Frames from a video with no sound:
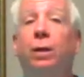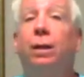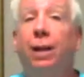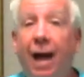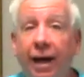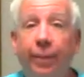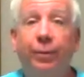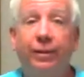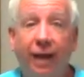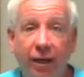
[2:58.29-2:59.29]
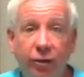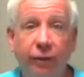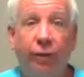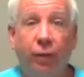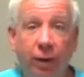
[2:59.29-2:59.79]
lot of
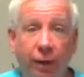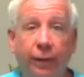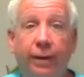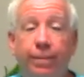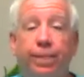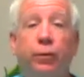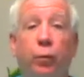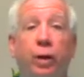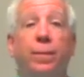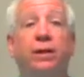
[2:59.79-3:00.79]
protection for a living. It's one of my